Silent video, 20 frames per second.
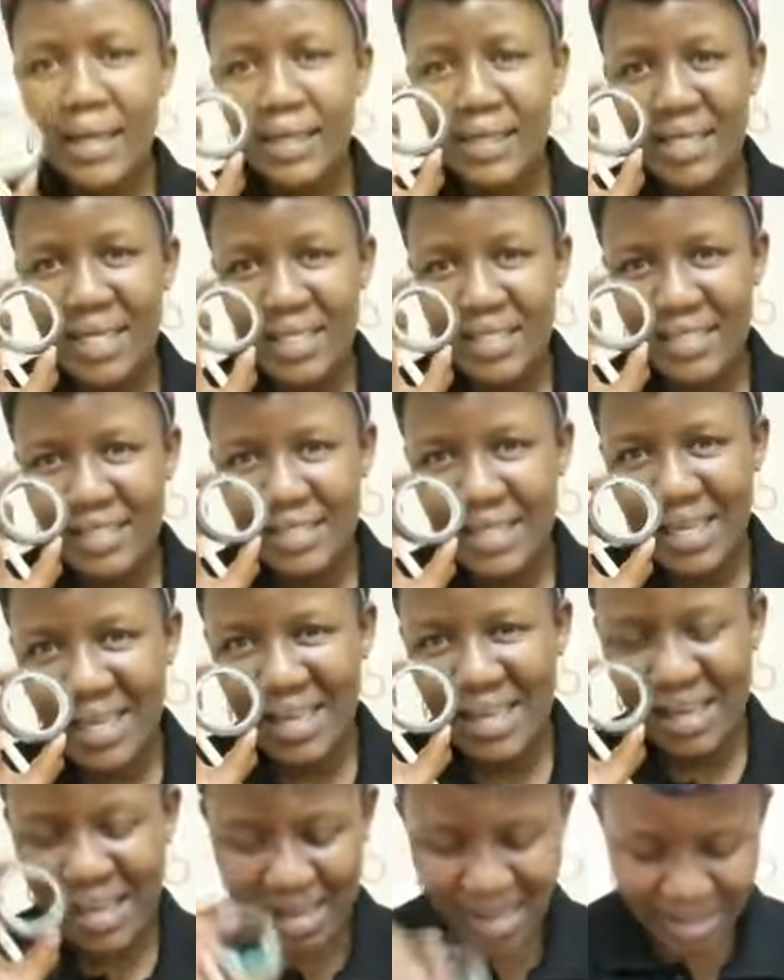yes,
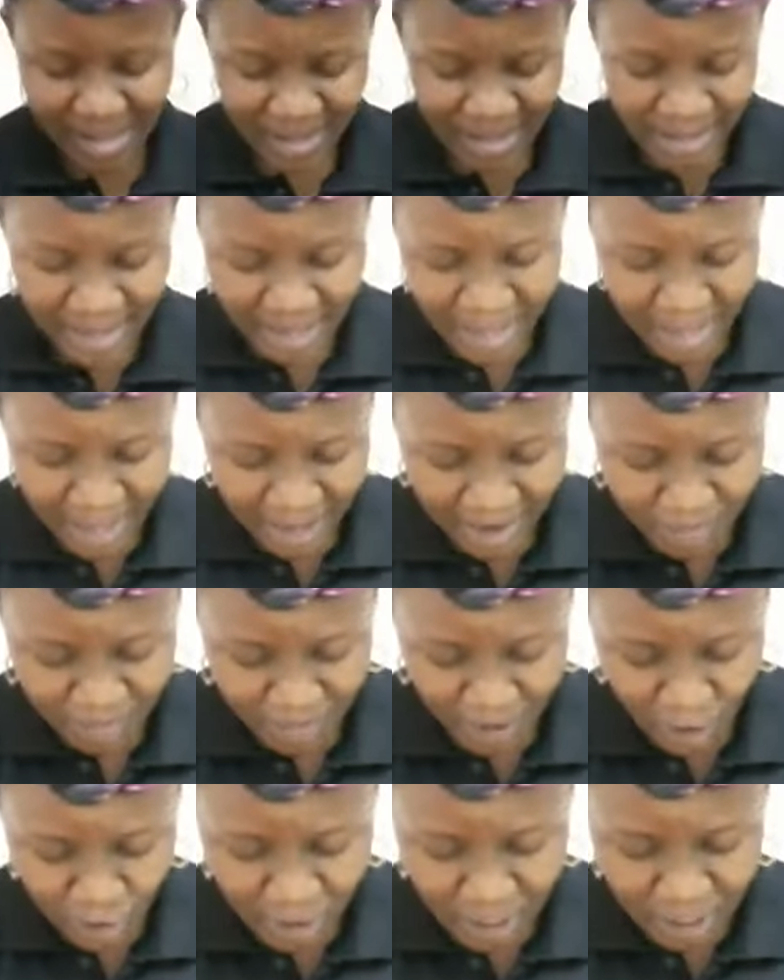I
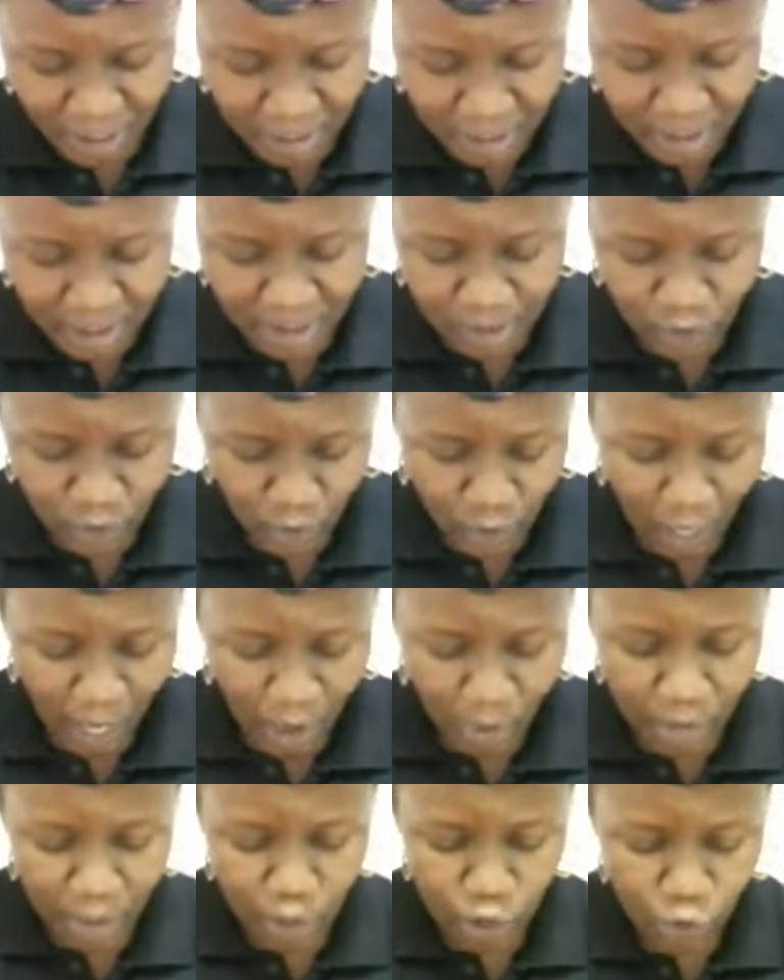found it. So
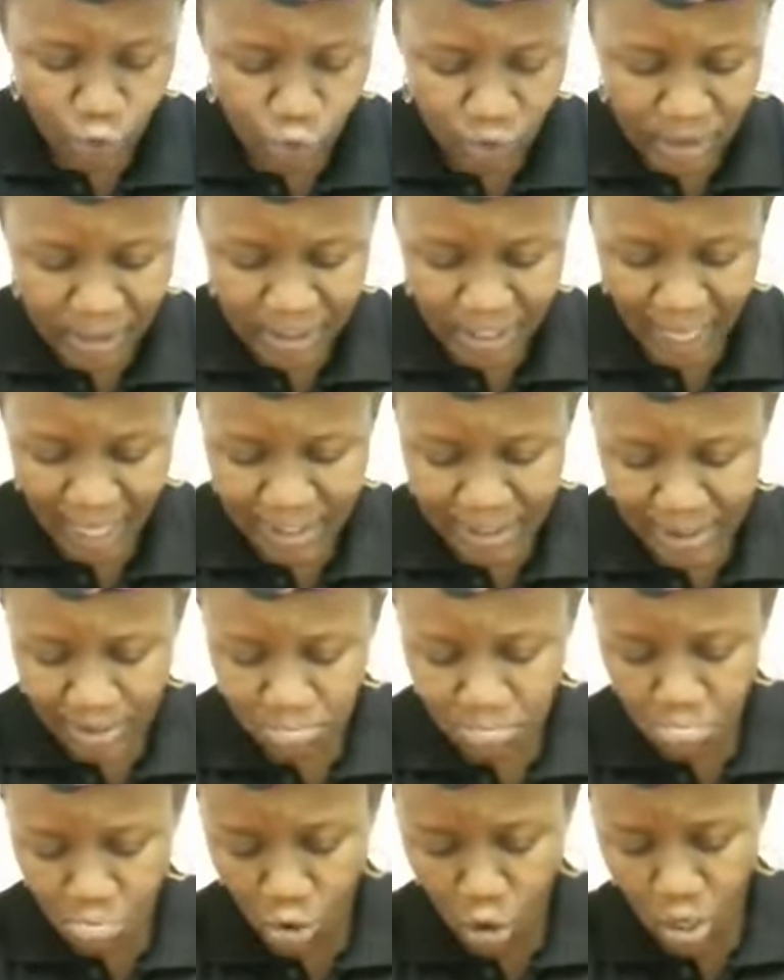I will use a
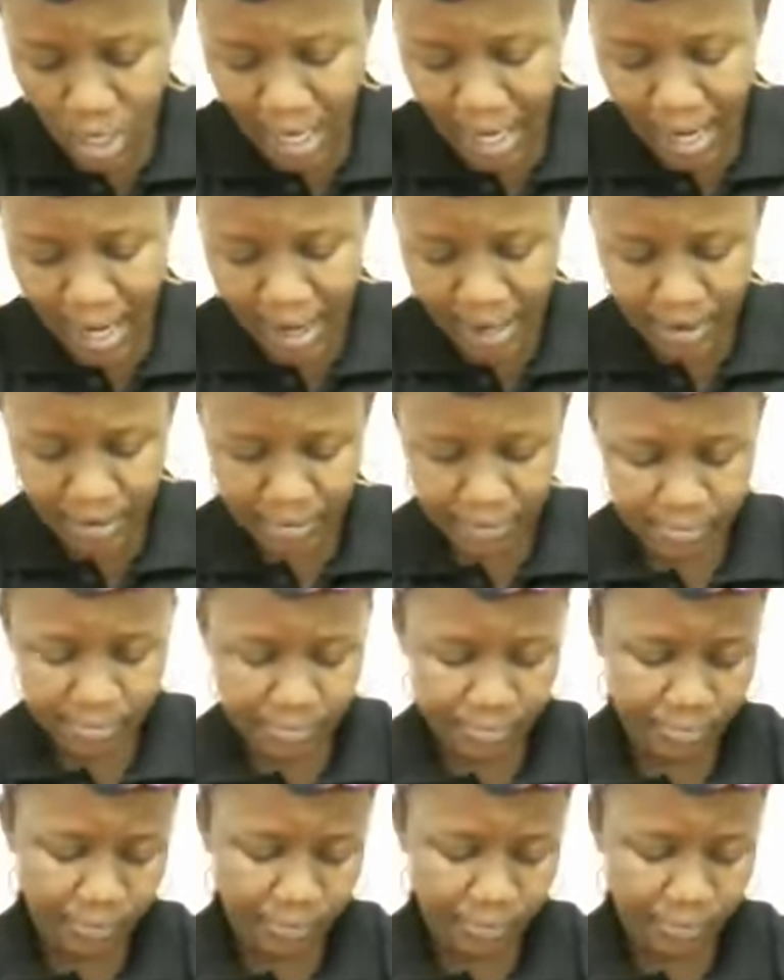smaller,